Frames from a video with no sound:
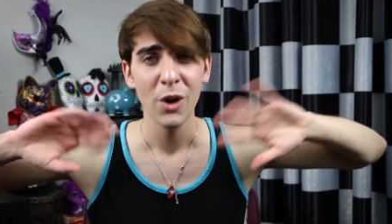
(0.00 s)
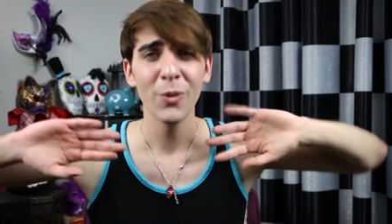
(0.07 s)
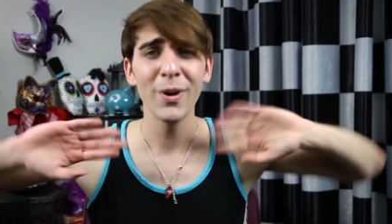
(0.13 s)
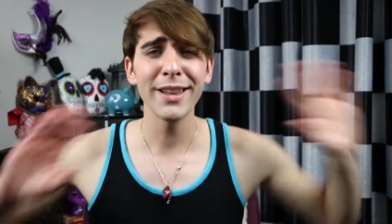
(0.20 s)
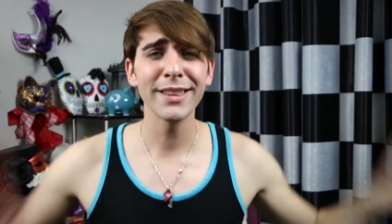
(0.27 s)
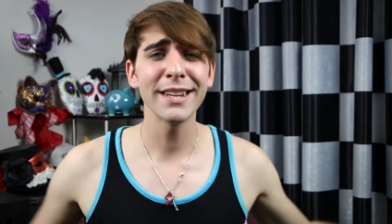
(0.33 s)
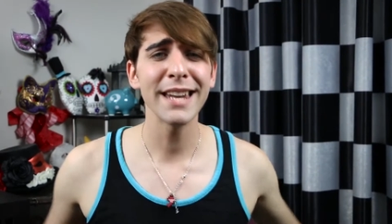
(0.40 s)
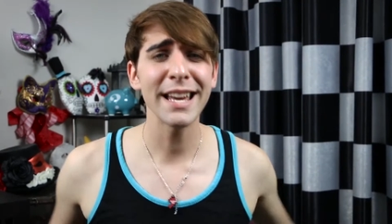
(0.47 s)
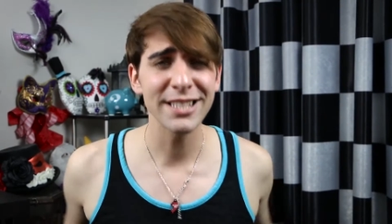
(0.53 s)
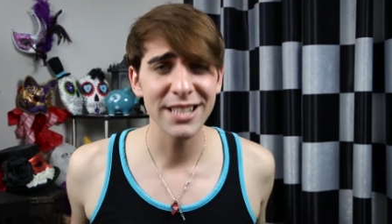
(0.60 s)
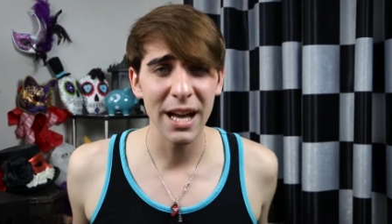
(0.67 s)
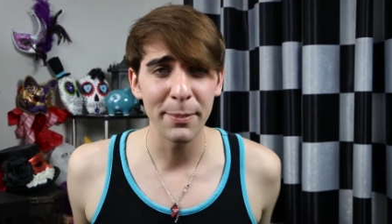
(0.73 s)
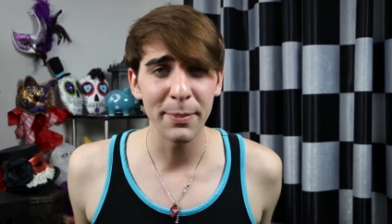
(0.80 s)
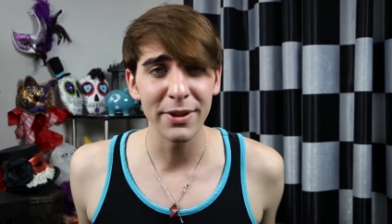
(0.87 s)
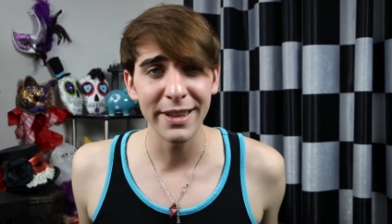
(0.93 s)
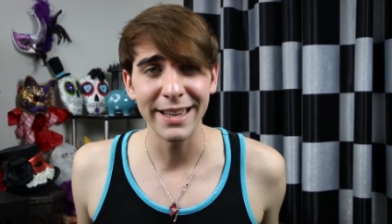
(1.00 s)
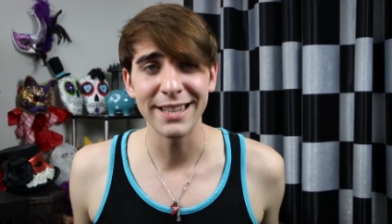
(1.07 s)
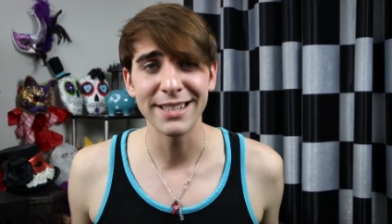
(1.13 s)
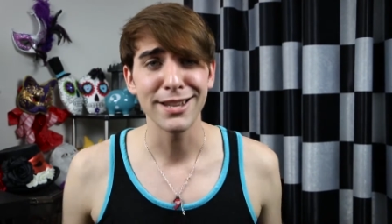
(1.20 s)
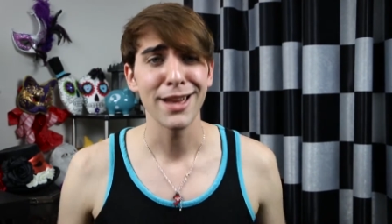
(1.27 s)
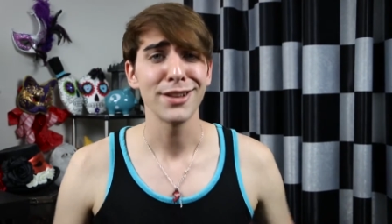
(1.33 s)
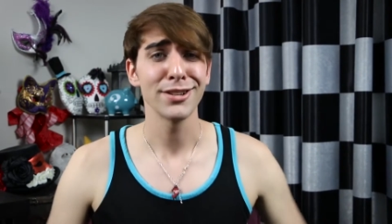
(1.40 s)
Well, the next couple
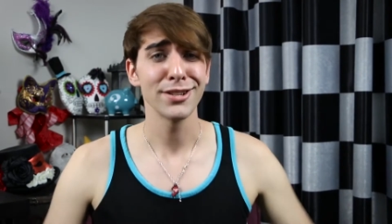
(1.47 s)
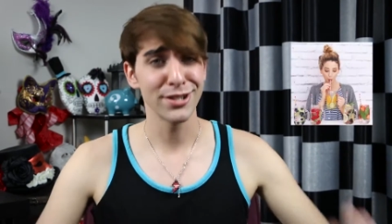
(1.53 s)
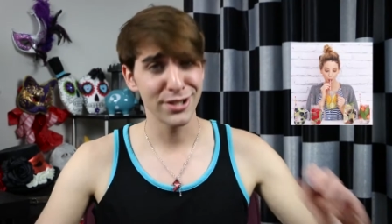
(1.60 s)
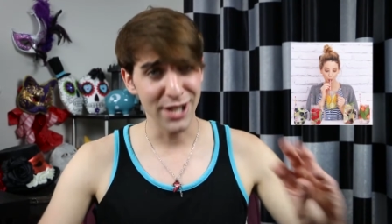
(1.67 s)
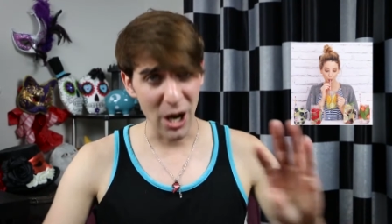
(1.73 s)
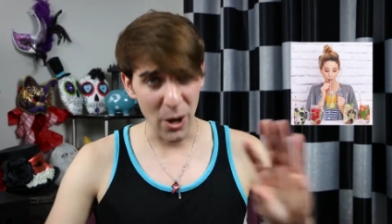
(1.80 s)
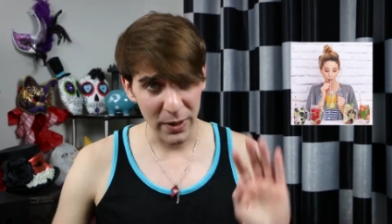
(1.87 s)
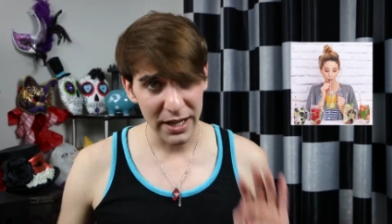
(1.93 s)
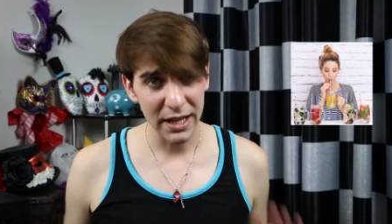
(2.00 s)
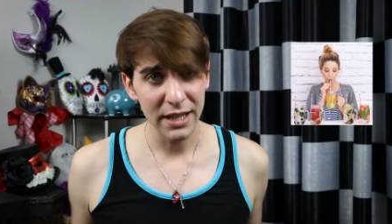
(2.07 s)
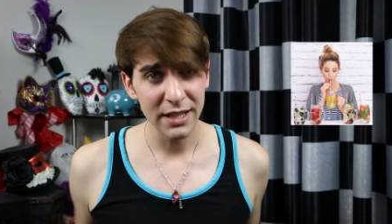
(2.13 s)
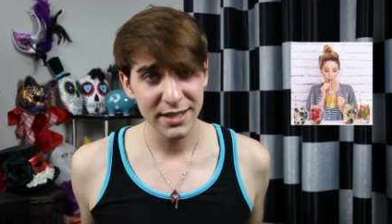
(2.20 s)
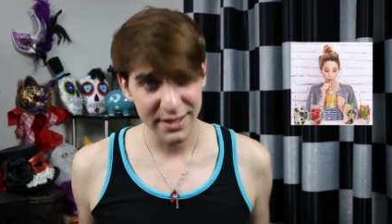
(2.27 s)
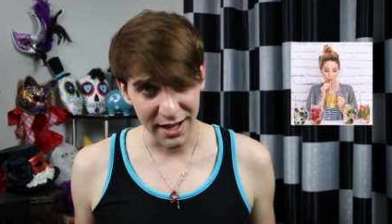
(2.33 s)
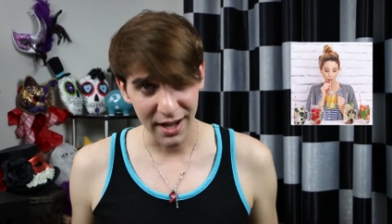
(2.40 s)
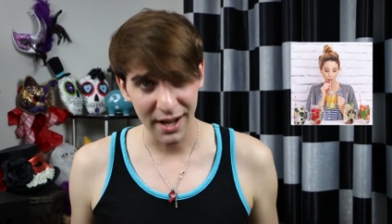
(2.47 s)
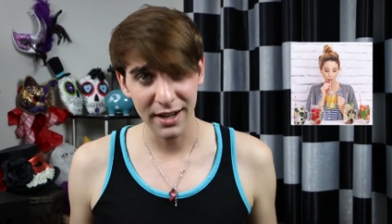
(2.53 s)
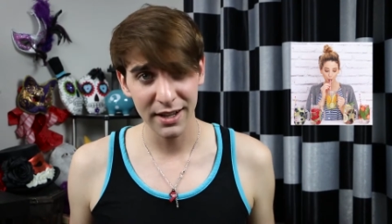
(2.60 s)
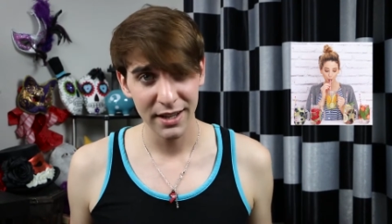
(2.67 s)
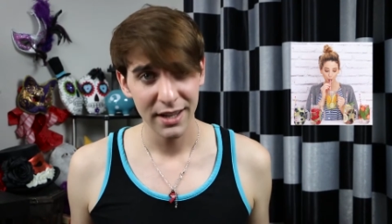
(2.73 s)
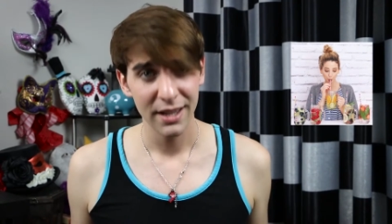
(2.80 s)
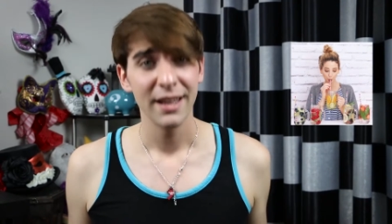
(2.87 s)
is Zoe
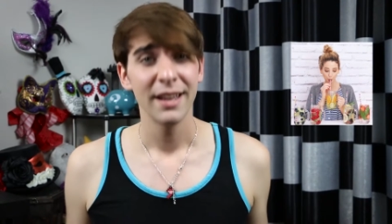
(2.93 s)
Sugg